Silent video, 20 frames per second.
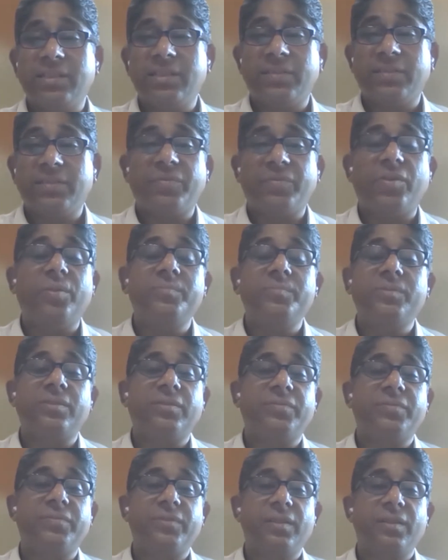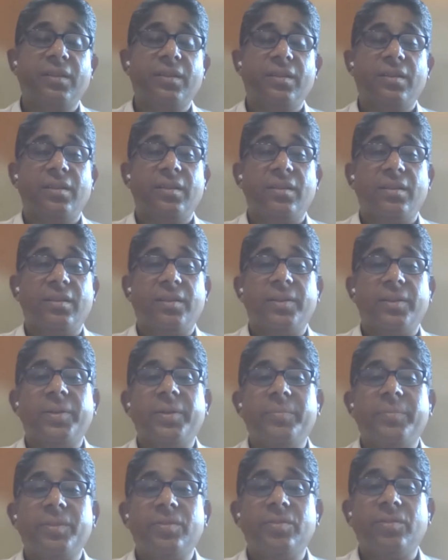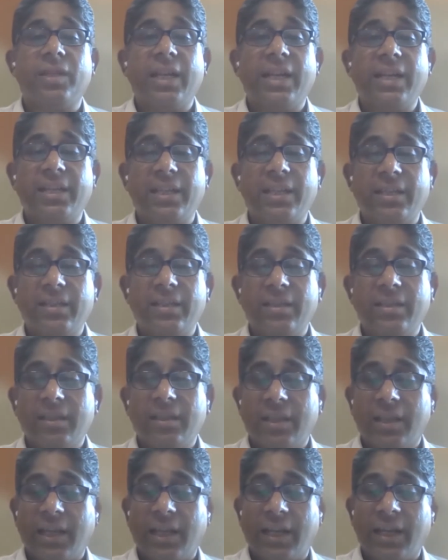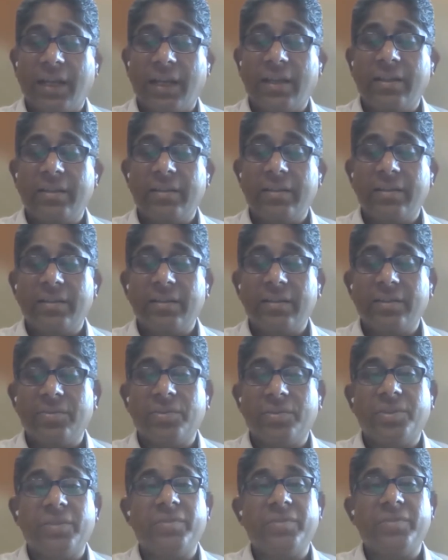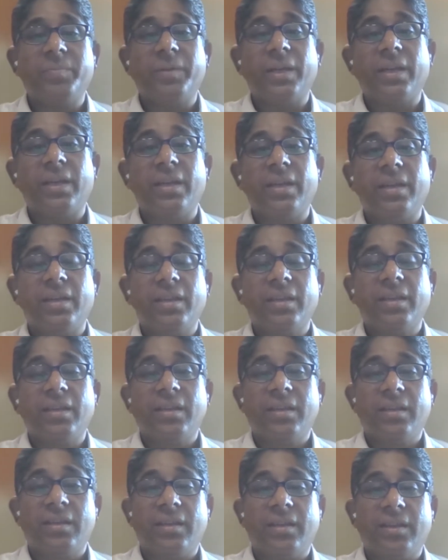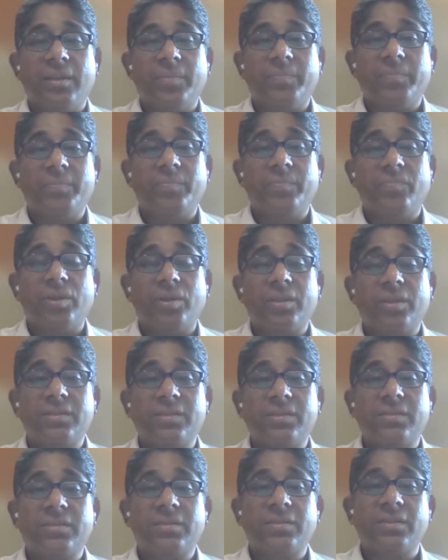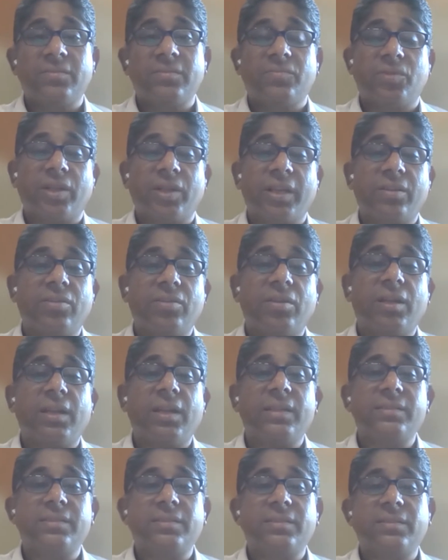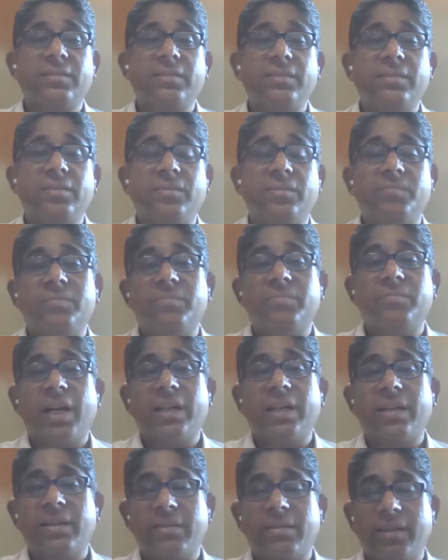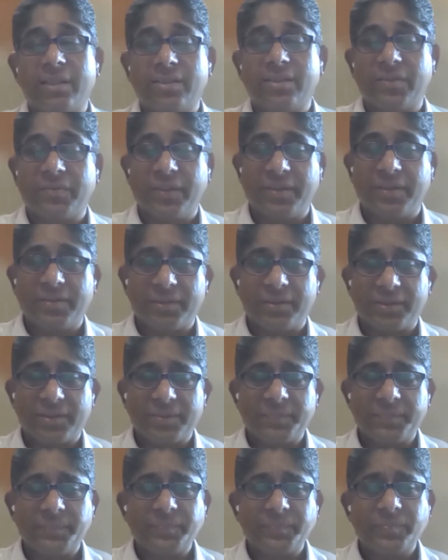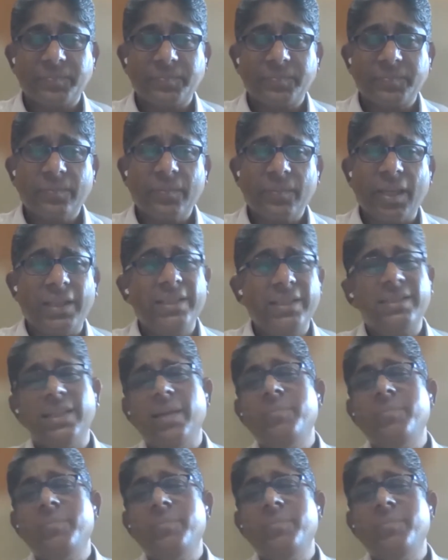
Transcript: forms of lending, and driven by what I call as market rates of interest. The same